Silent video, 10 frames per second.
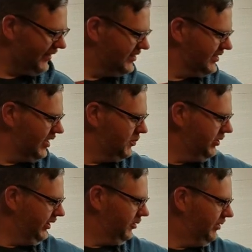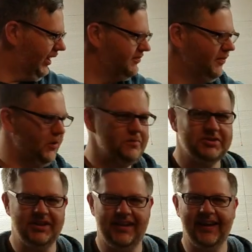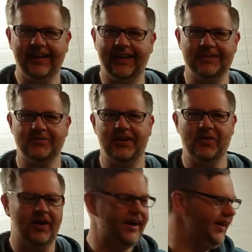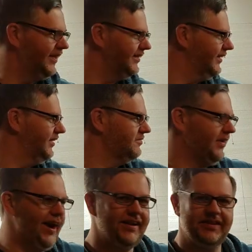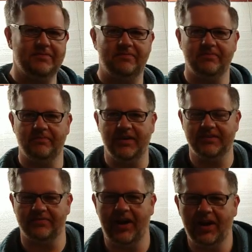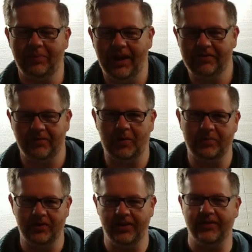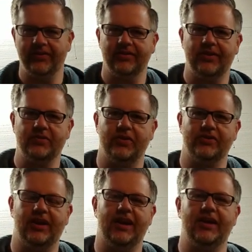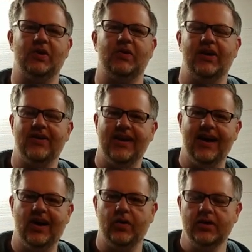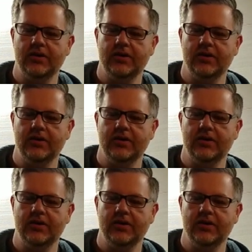Started building platforms, and then that kind of went quiet, and then finally this final platform build is what's kind of going on now.